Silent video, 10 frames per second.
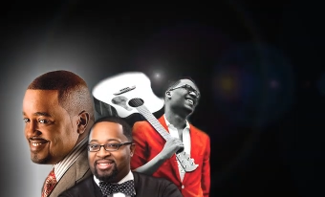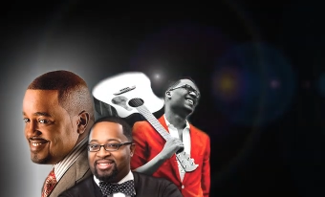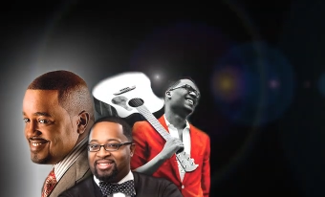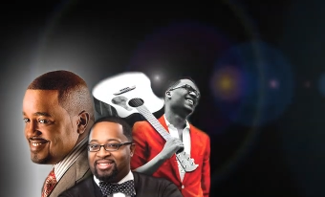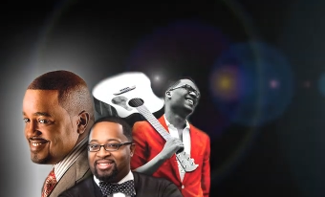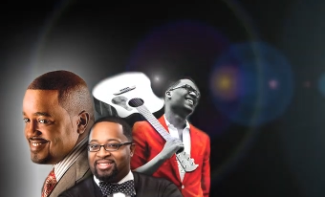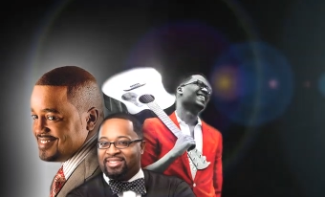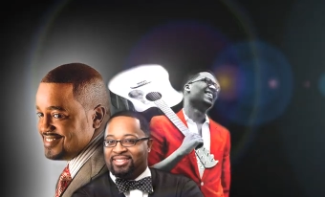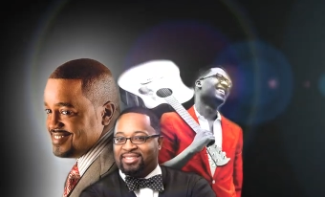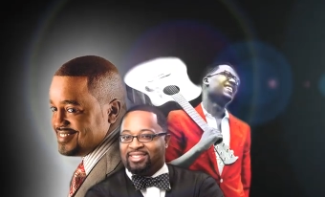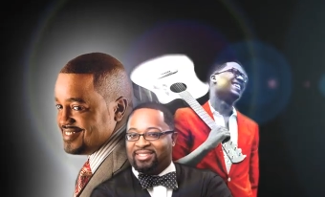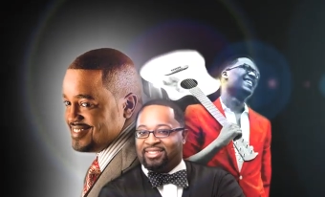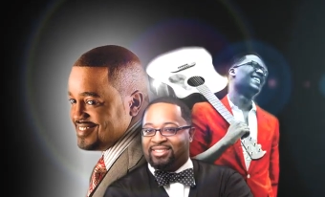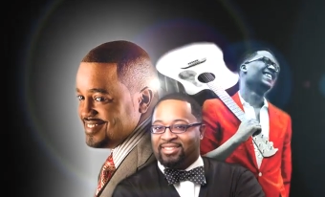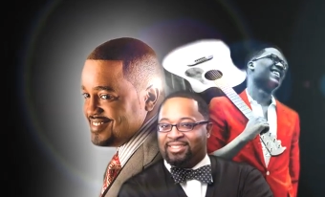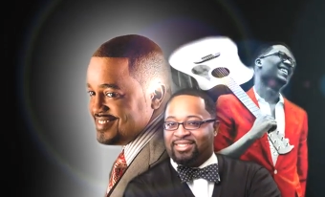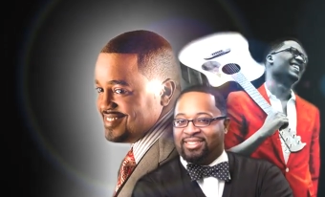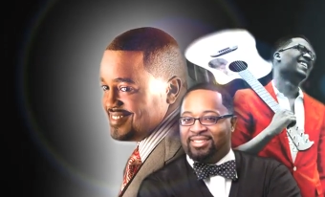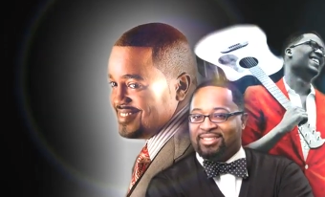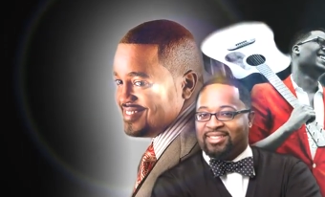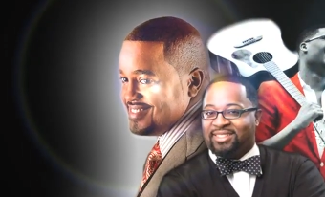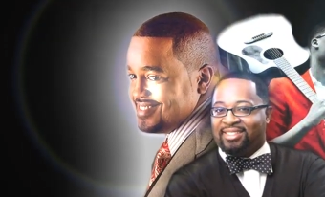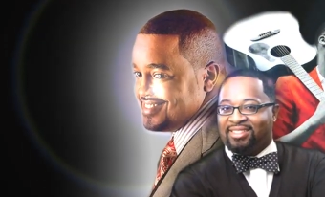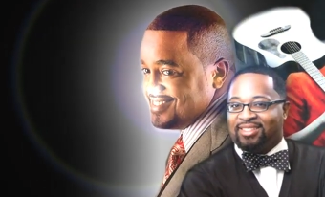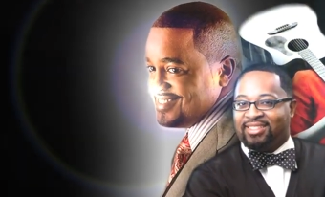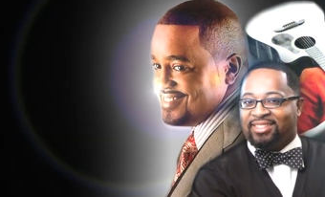Speaker 1: food passes, and admission to the After Hours